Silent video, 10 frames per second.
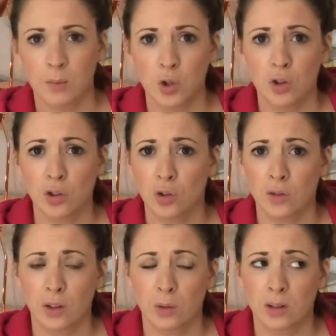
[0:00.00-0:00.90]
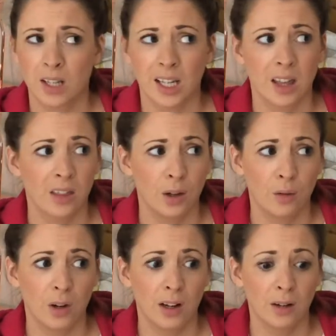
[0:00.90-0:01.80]
sure there's loads of other ones that I can't think
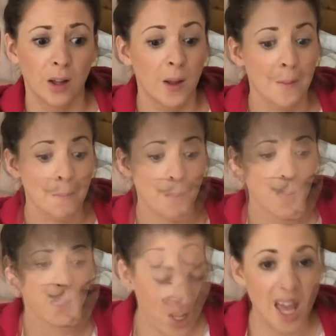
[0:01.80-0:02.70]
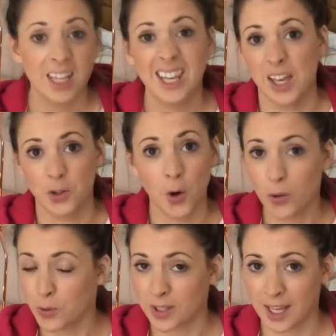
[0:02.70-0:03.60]
of right now. Yeah, so
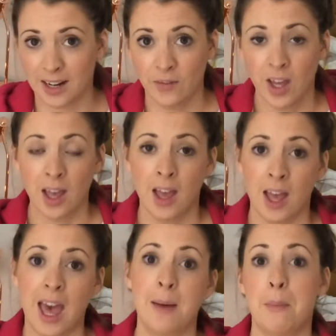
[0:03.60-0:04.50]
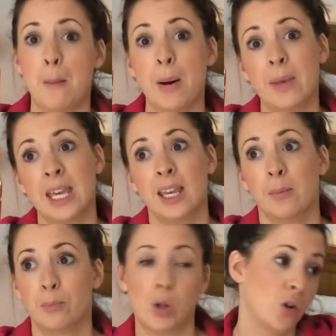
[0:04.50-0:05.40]
all those kind of
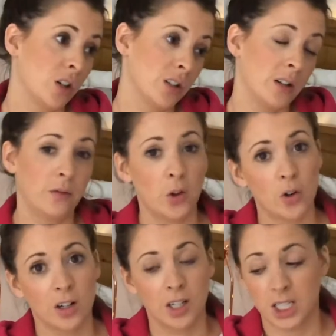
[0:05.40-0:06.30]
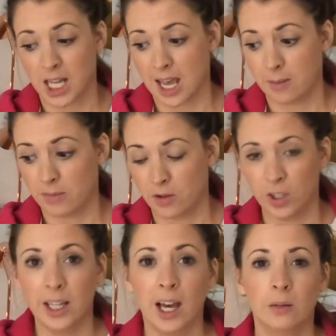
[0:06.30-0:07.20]
mummy bloggers and vloggers that
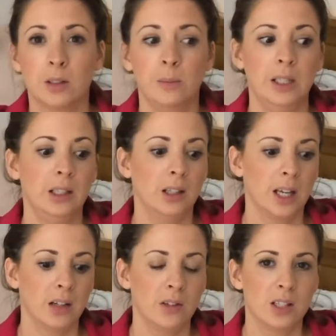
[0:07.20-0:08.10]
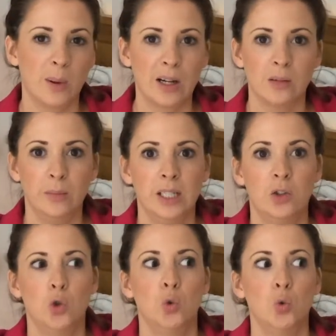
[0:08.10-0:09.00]
really helped me, kind of inspired me
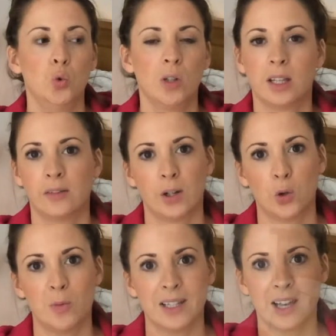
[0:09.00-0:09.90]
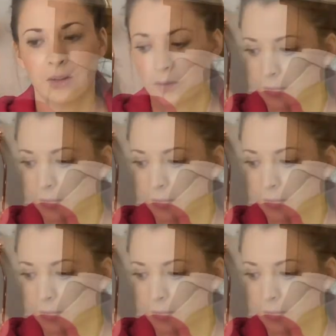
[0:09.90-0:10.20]
to give it a go myself.